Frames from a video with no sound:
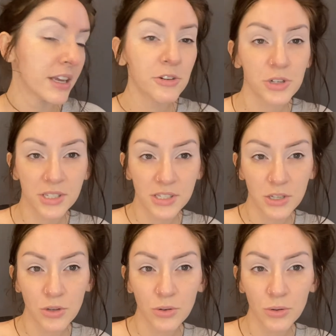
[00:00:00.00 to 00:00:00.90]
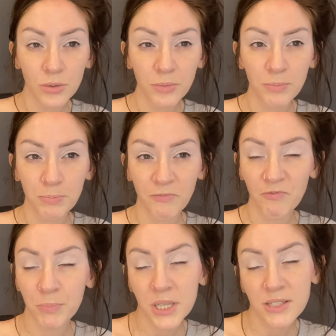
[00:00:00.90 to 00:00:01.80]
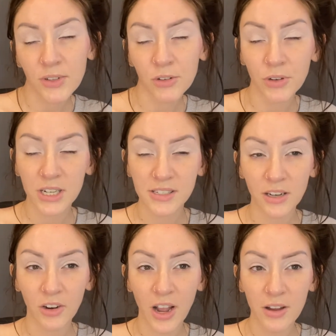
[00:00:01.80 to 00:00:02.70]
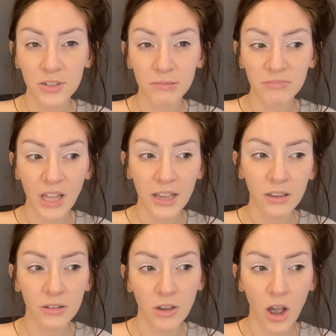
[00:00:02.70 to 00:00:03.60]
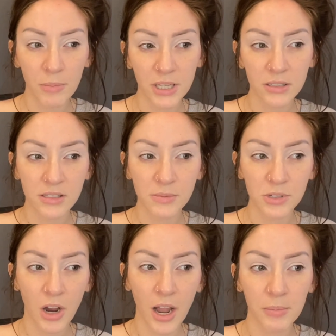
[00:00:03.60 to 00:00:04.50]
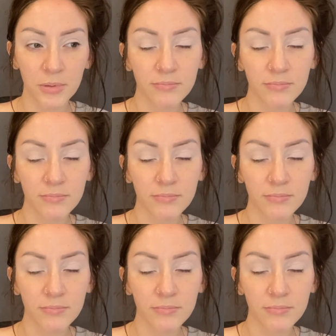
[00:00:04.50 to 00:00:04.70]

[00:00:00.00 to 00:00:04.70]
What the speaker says: interests you, please feel free to stick around. Like, comment, subscribe,